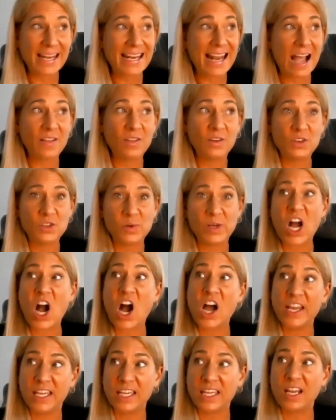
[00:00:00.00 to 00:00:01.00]
and now they're doing
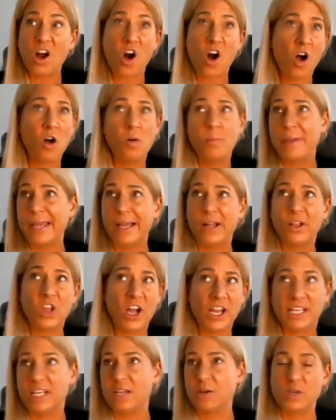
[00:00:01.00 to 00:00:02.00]
hiking, all male
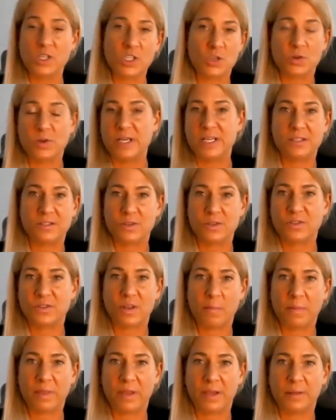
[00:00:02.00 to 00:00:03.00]
hiking retreats or
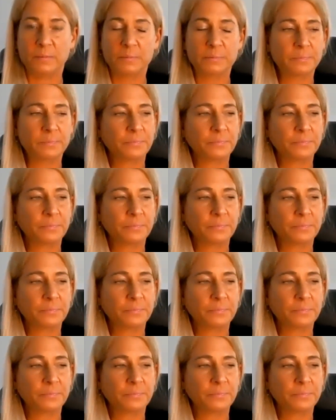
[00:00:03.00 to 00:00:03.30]
something.